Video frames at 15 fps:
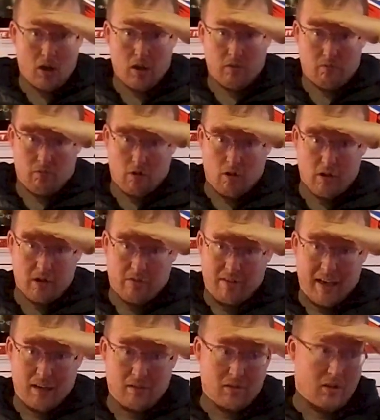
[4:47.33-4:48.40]
You can't
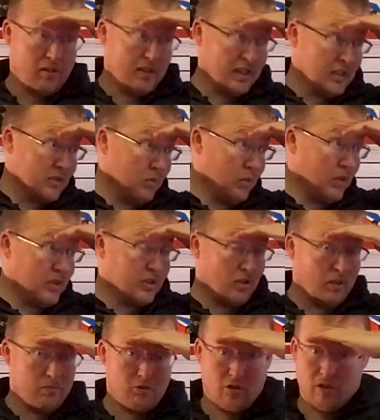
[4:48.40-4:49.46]
ride around like this
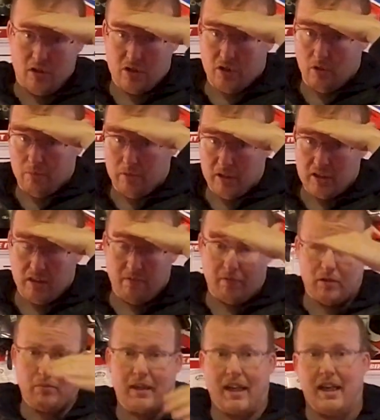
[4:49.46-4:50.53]
all the time trying to stop
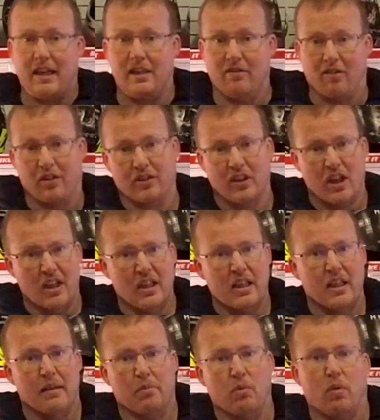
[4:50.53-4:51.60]
the sun from getting in your eyes.
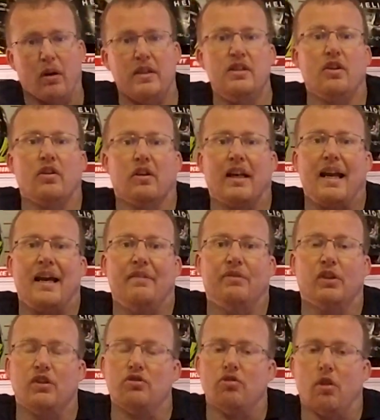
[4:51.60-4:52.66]
Number one, you're not
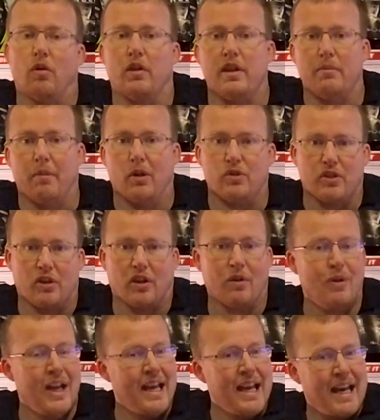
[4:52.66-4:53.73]
going to have the control of your
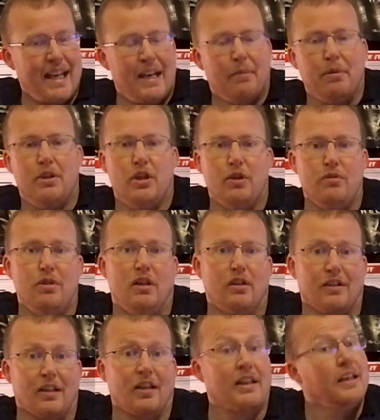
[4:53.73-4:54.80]
motorcycle, and number two,
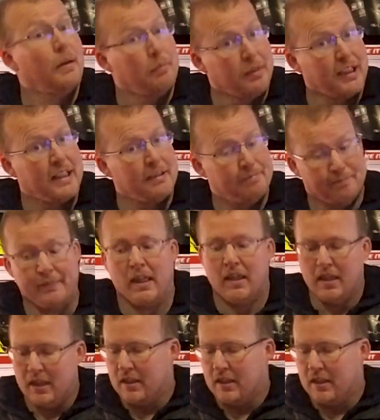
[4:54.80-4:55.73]
you look like a numpty.